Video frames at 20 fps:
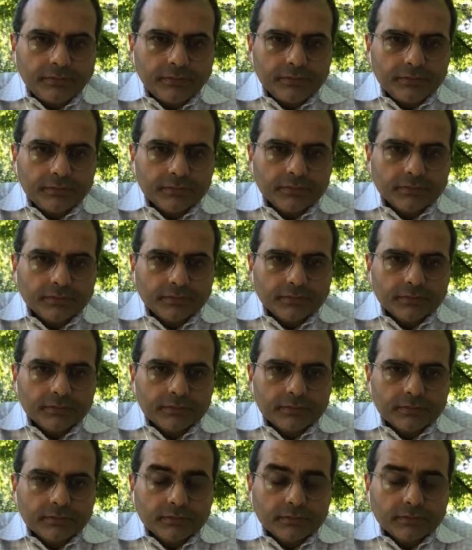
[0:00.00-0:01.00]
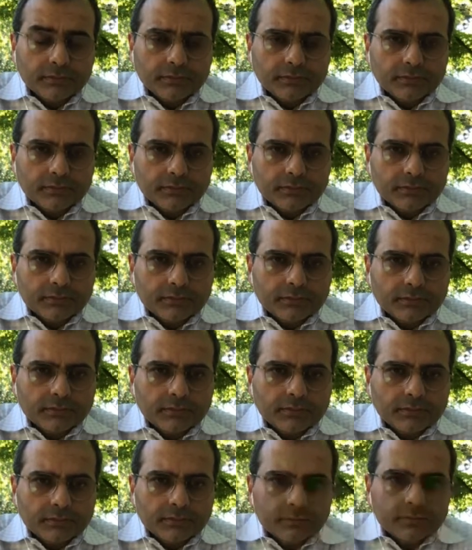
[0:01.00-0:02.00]

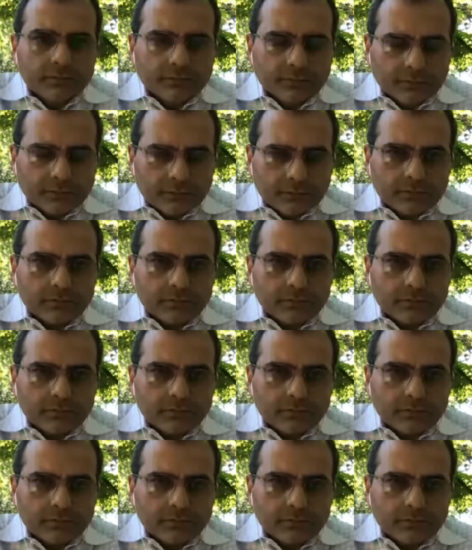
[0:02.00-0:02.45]
The person shown says nothing.